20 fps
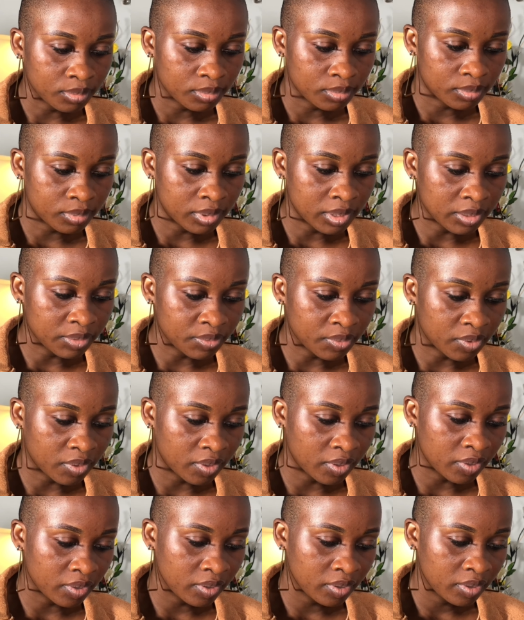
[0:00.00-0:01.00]
Look
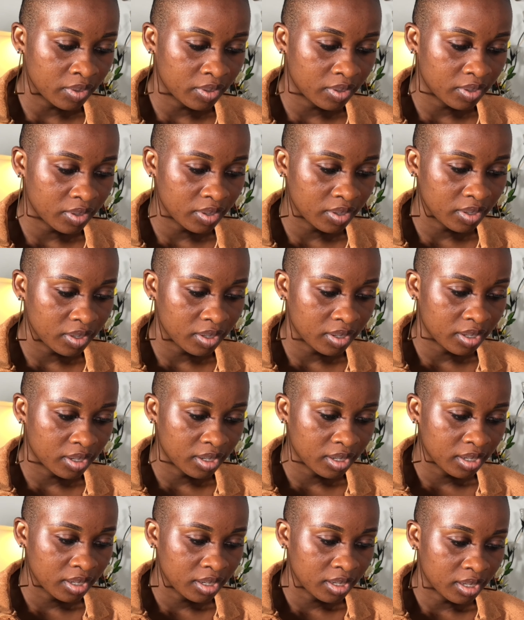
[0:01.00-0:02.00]
for
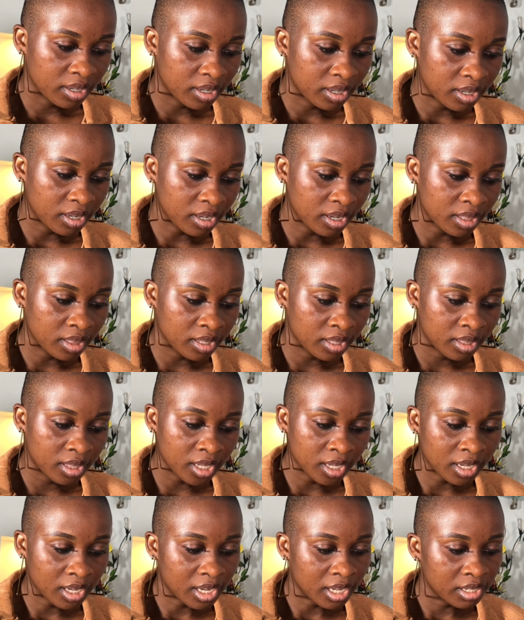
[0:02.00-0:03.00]

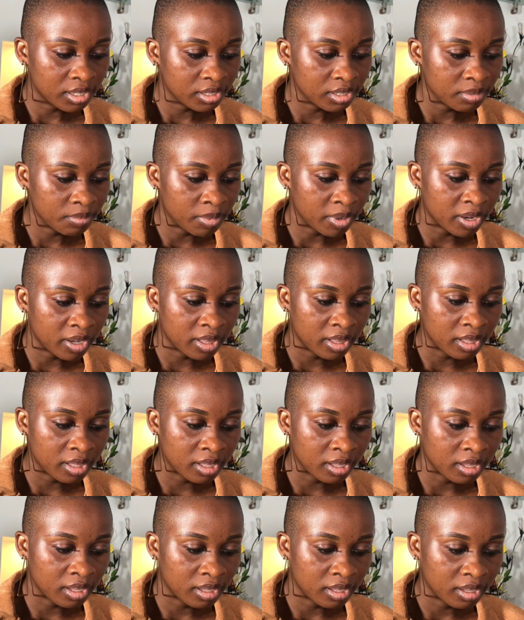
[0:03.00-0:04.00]
another catchy
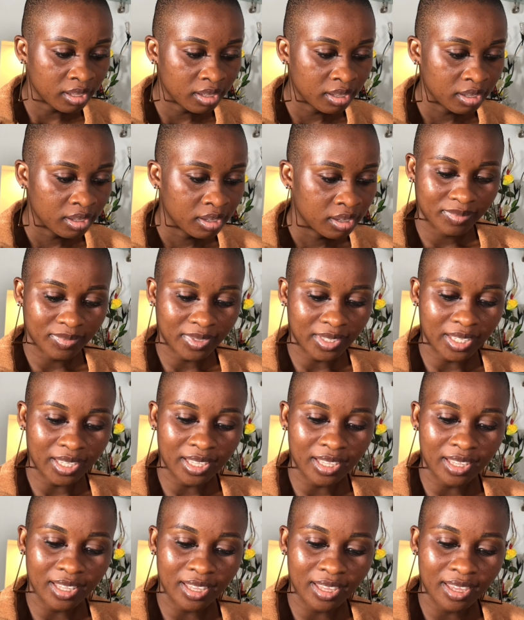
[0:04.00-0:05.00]
banner.
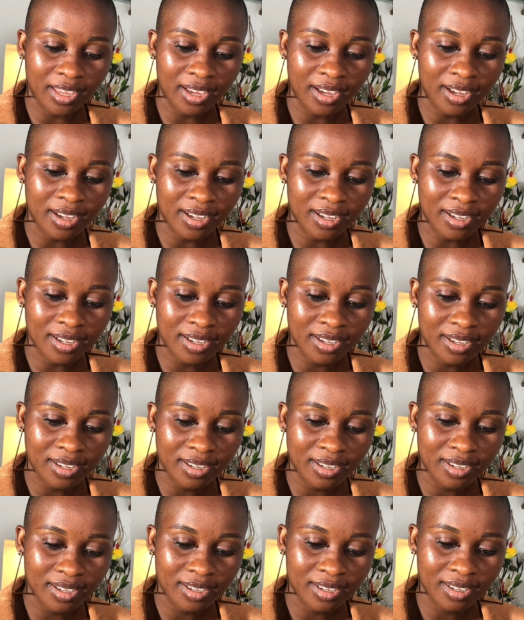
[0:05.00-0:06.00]
Yeah,
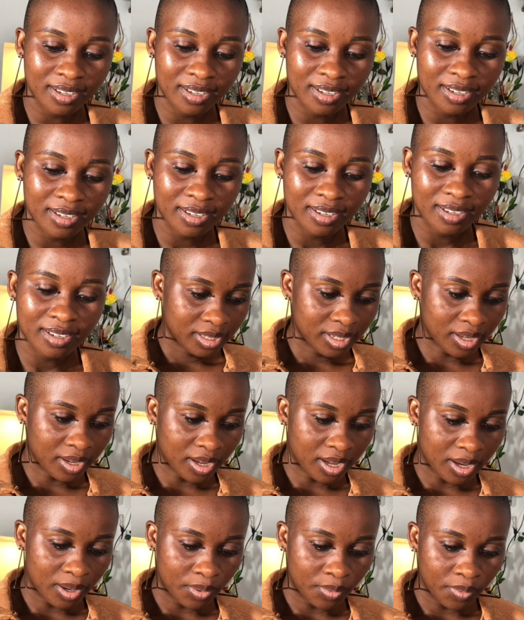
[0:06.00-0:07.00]
so
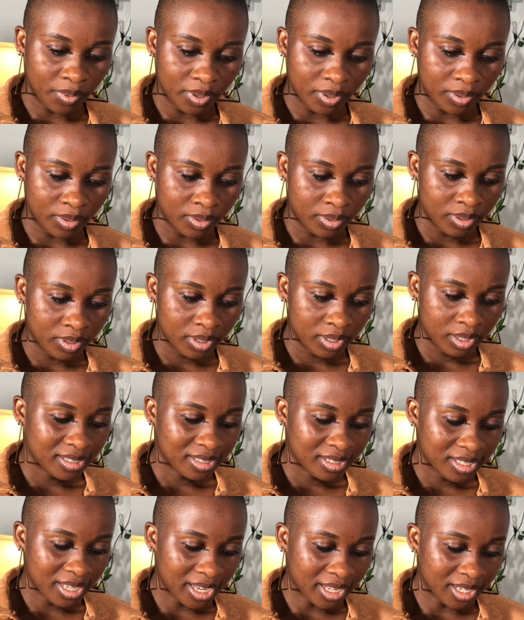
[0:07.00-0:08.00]
I will
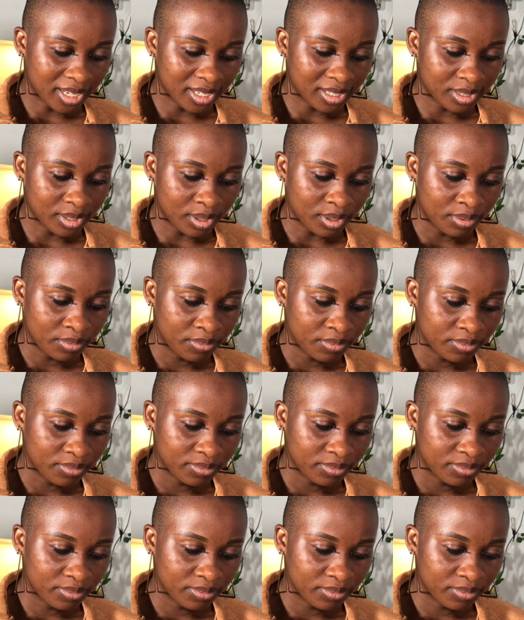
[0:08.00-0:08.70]
take this off